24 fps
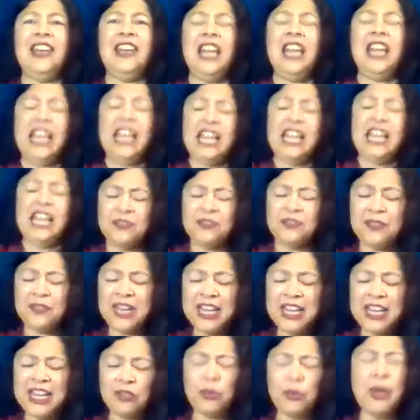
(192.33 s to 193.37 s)
His
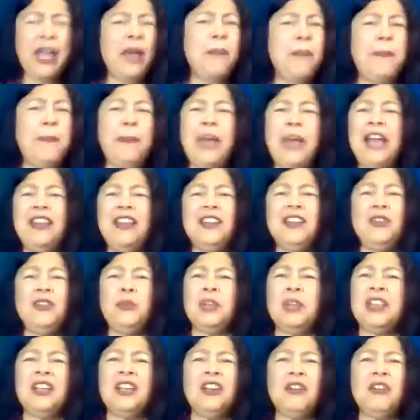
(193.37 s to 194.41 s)
feet were embedded
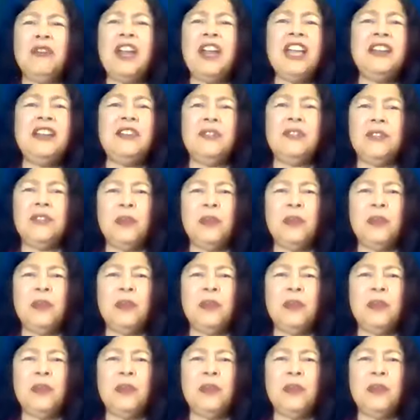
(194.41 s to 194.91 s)
with the grit of